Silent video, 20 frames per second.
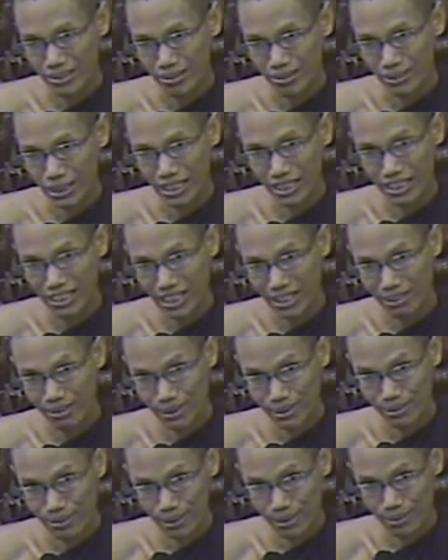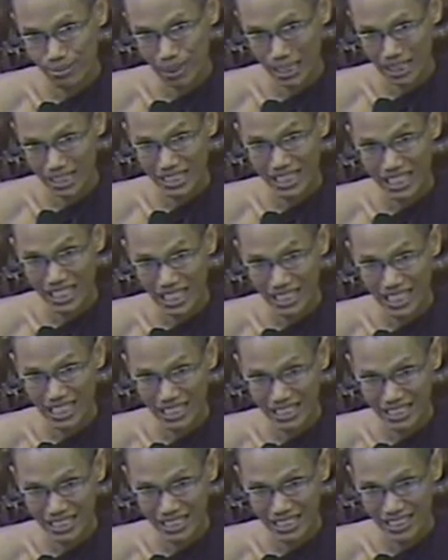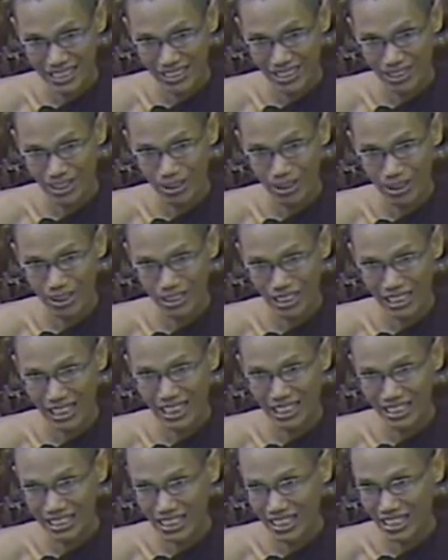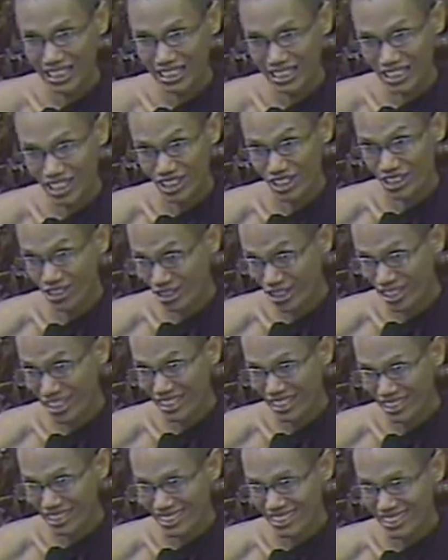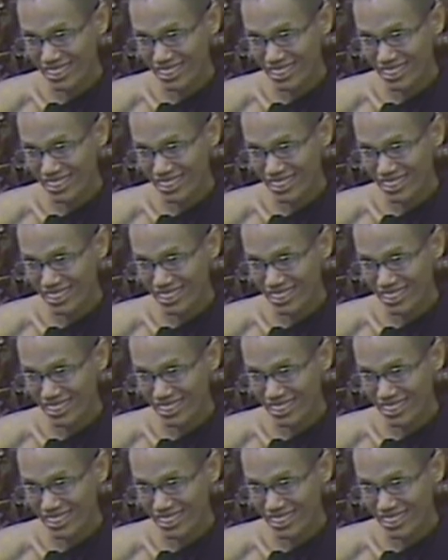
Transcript: very lovable person or like uh, children